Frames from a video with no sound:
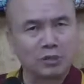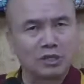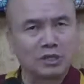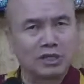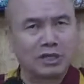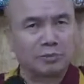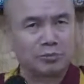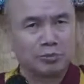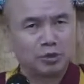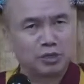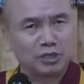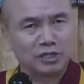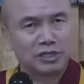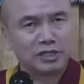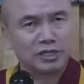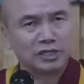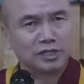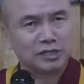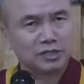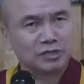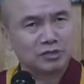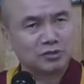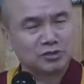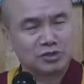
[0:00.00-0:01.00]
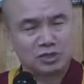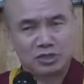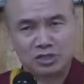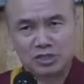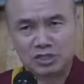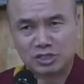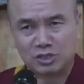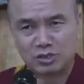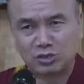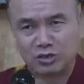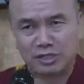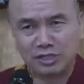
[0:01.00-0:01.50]
like Buddha,
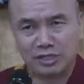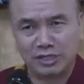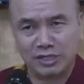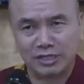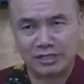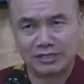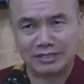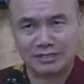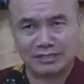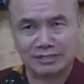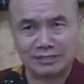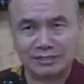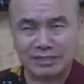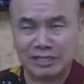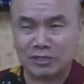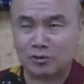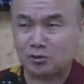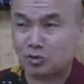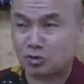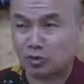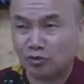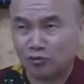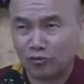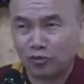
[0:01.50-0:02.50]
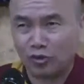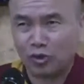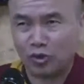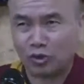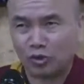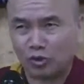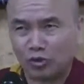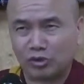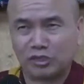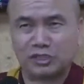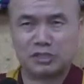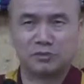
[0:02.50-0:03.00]
Jesus Christ, and so
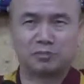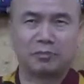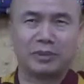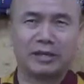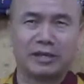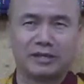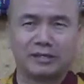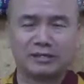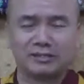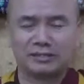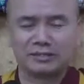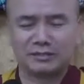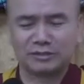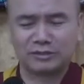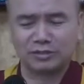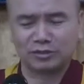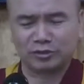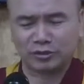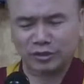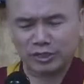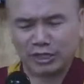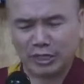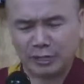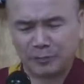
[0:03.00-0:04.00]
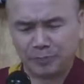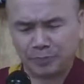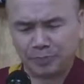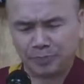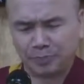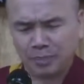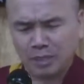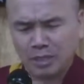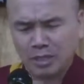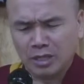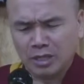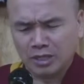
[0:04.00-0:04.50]
forth, all these beings. Okay,
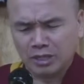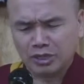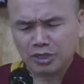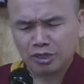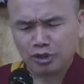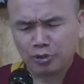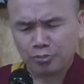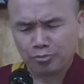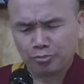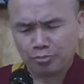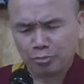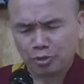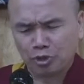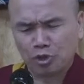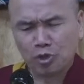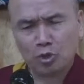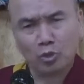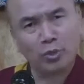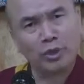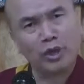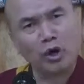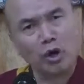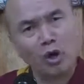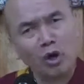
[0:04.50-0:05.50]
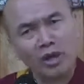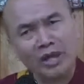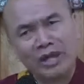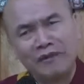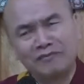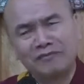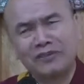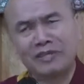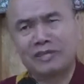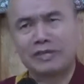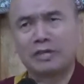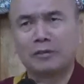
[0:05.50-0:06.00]
so we all
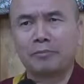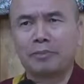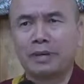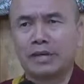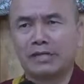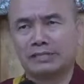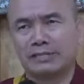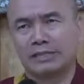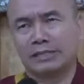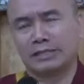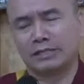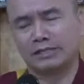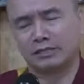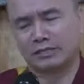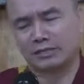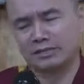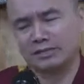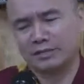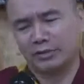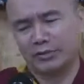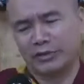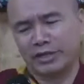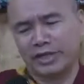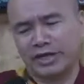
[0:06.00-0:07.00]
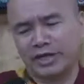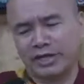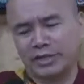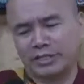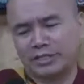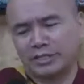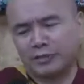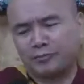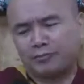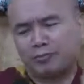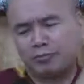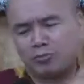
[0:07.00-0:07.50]
have that capacity. This is the
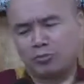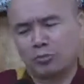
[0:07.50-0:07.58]
reality.